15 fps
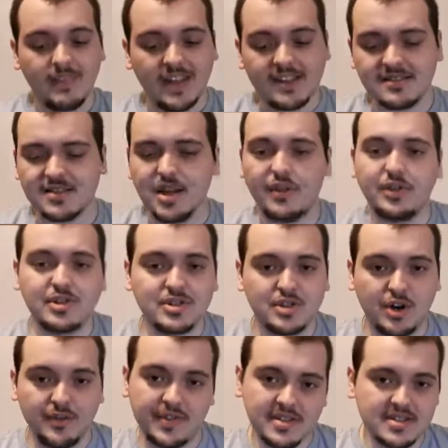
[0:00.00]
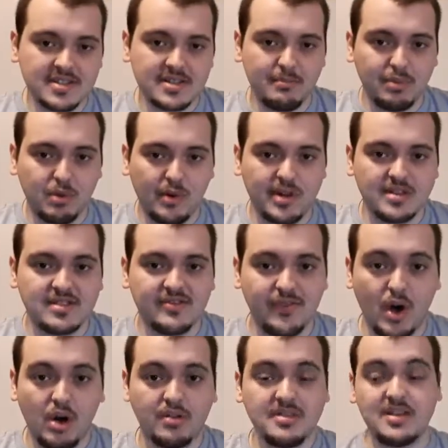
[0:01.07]
It's not the service employee's
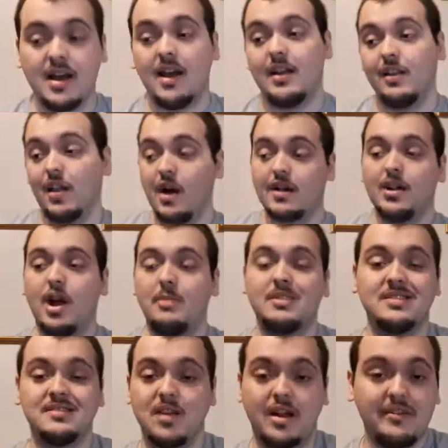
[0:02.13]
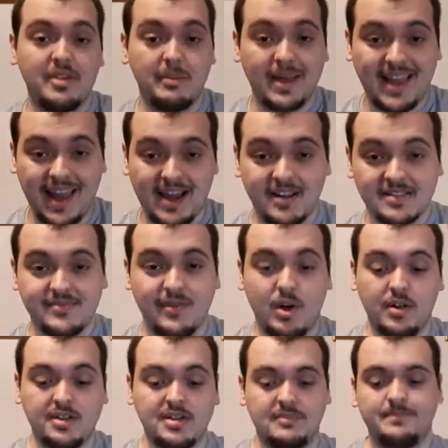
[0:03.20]
fault, and a lot of time it's not even the mechanic's
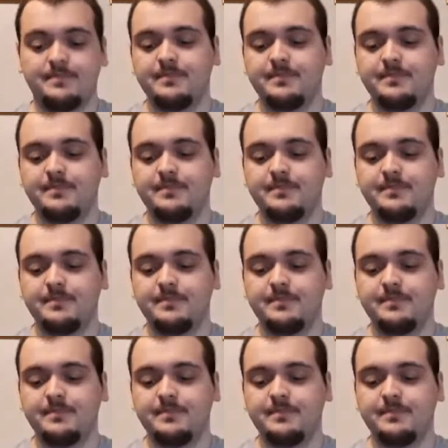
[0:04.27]
fault.